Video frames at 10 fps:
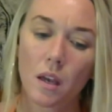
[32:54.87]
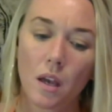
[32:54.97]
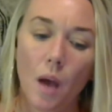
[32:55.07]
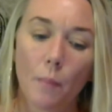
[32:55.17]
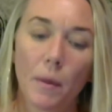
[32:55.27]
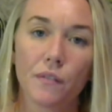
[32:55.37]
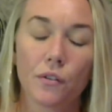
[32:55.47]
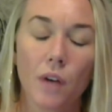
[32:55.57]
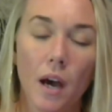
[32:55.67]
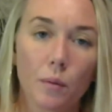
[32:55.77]
But if you're
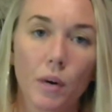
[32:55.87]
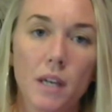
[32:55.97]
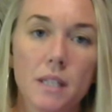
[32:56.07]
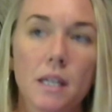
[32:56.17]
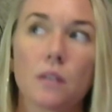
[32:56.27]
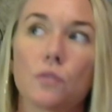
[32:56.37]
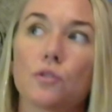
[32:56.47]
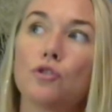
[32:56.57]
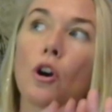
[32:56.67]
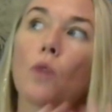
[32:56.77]
not embracing it, there's
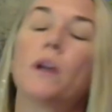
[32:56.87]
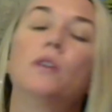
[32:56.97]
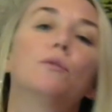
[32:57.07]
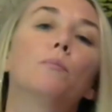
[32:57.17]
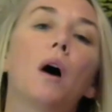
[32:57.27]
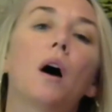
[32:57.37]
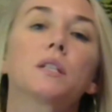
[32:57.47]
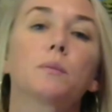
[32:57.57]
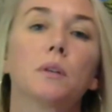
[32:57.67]
no way you can possibly